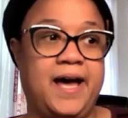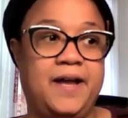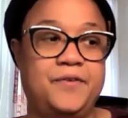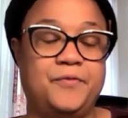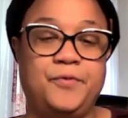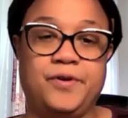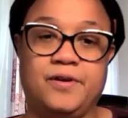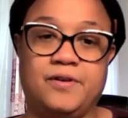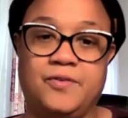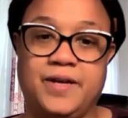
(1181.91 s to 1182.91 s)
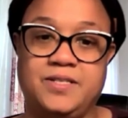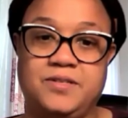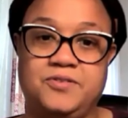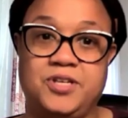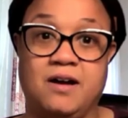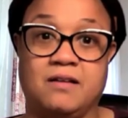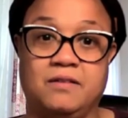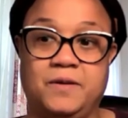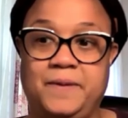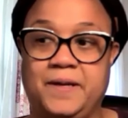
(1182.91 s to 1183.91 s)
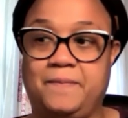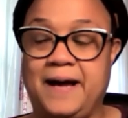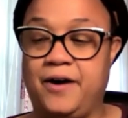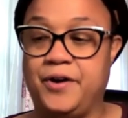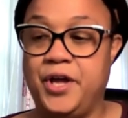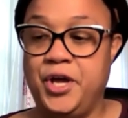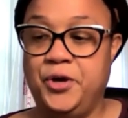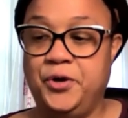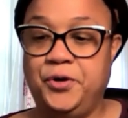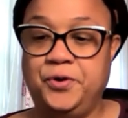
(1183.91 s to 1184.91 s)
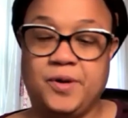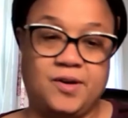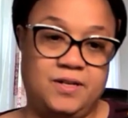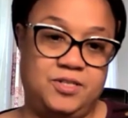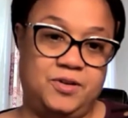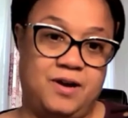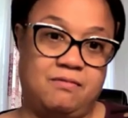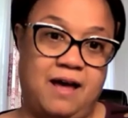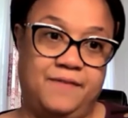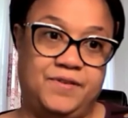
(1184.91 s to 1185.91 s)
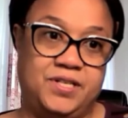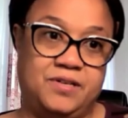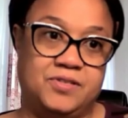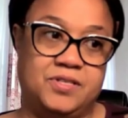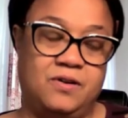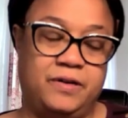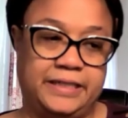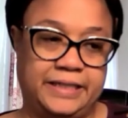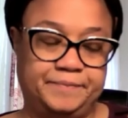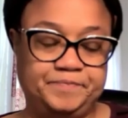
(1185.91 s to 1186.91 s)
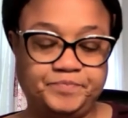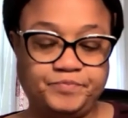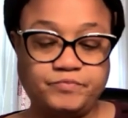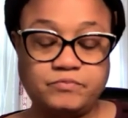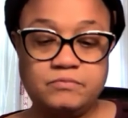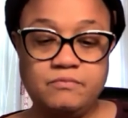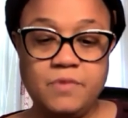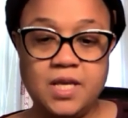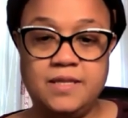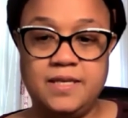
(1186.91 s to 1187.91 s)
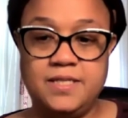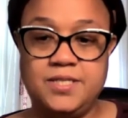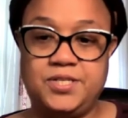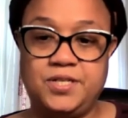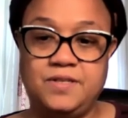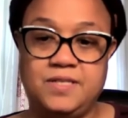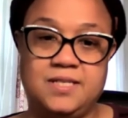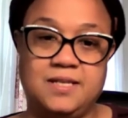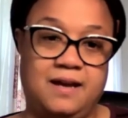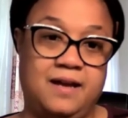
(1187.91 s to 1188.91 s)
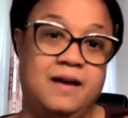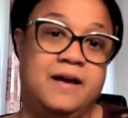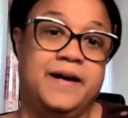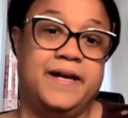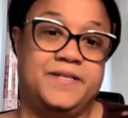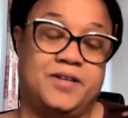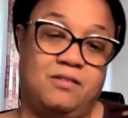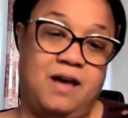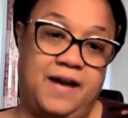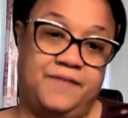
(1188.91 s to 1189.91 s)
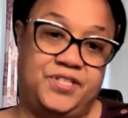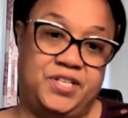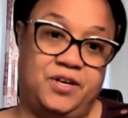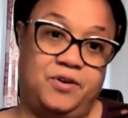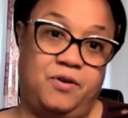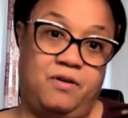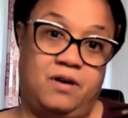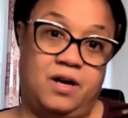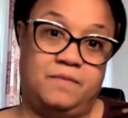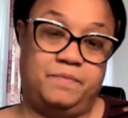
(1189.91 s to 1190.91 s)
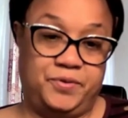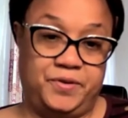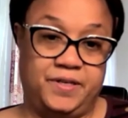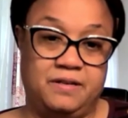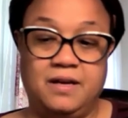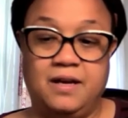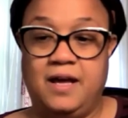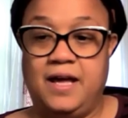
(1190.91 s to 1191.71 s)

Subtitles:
and we're going to talk a little bit about who we're going to do our live shows on. This Tuesday is our live show on Putin,